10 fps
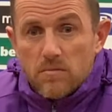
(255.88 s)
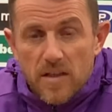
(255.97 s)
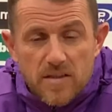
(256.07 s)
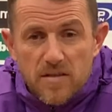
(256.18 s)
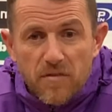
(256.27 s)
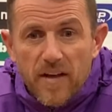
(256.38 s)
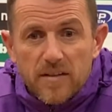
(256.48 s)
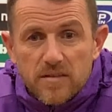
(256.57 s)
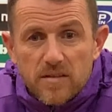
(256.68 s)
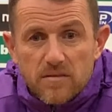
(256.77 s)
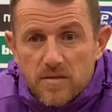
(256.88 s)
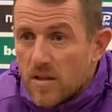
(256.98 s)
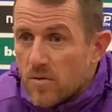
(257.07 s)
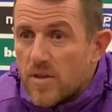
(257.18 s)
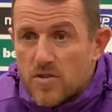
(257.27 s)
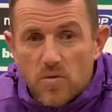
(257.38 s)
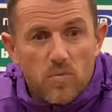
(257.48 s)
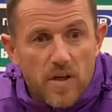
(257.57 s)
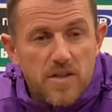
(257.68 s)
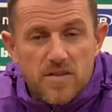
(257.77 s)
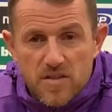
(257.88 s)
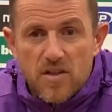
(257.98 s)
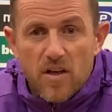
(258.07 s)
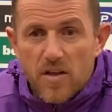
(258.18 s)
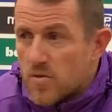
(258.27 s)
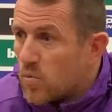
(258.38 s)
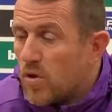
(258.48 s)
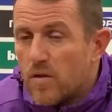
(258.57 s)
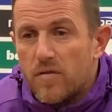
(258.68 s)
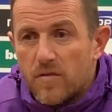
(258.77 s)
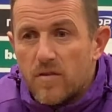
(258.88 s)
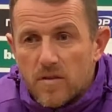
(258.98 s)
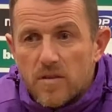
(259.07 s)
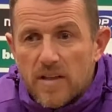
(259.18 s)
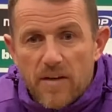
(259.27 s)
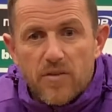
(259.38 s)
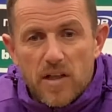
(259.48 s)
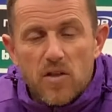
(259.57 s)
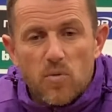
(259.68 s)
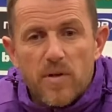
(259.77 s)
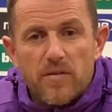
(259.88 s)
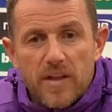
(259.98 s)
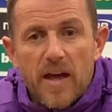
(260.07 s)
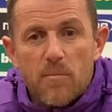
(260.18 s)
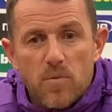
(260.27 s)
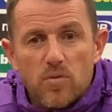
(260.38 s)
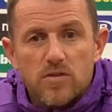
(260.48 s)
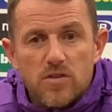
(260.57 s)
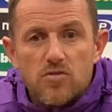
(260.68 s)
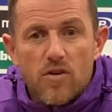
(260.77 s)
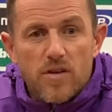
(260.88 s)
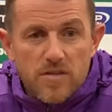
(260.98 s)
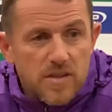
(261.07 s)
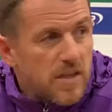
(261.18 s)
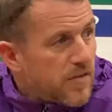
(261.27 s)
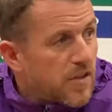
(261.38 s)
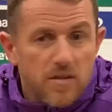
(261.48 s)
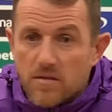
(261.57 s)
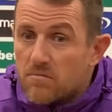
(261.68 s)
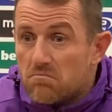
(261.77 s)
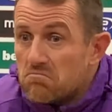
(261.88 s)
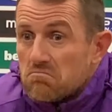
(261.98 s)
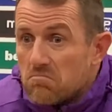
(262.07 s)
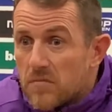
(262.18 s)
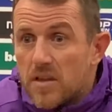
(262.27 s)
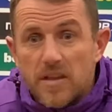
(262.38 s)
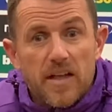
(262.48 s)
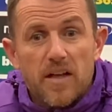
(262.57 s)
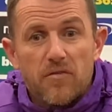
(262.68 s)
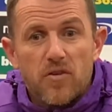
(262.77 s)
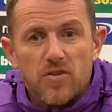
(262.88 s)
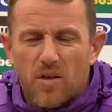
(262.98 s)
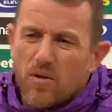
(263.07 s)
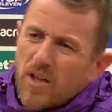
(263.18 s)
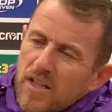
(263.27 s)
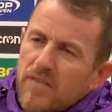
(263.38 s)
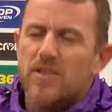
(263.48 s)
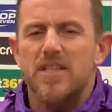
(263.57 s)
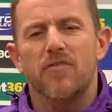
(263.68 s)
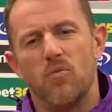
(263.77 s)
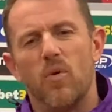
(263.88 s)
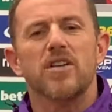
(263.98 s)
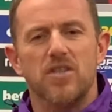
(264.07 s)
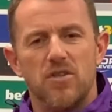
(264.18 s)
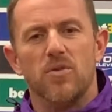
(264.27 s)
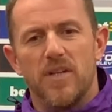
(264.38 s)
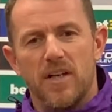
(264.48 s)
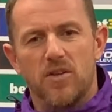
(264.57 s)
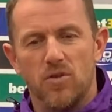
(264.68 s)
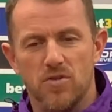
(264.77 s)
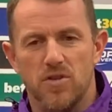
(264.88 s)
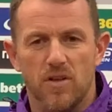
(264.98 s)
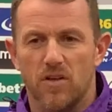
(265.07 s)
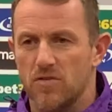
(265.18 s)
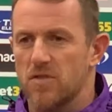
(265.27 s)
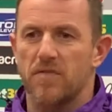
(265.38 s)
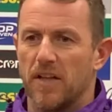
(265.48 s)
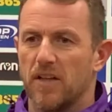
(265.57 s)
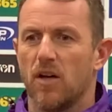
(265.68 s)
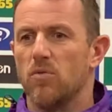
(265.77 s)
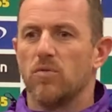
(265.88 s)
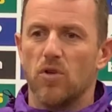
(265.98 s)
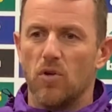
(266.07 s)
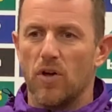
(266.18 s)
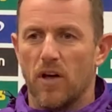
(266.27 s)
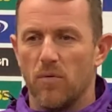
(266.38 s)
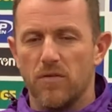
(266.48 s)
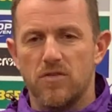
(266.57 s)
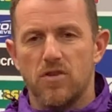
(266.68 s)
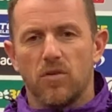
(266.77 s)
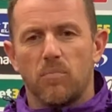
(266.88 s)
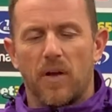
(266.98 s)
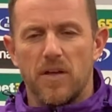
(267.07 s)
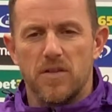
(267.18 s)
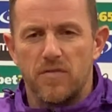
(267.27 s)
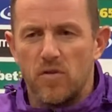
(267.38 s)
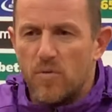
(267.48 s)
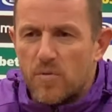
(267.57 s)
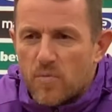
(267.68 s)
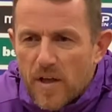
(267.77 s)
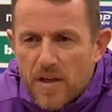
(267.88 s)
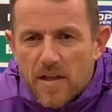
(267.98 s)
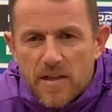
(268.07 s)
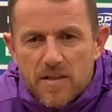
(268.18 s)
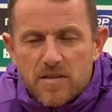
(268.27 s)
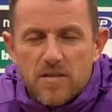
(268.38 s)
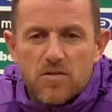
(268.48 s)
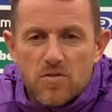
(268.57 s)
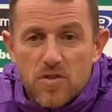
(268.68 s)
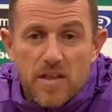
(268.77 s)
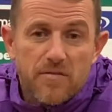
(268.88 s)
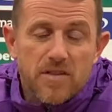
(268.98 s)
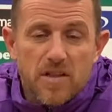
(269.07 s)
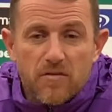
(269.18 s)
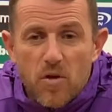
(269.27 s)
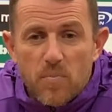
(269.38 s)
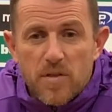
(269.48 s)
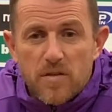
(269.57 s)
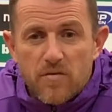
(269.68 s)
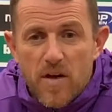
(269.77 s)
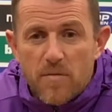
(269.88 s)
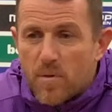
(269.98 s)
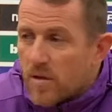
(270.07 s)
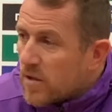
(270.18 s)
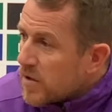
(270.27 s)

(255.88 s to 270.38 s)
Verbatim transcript: That's the fact. So in some ways, the start is worth having a little bit of a gamble to try and see if you can you can get that first goal. There's different ways of doing that, of course. You can't just then go gung ho and chuck players forward willy nilly because, of course, you leave yourself open the other end. But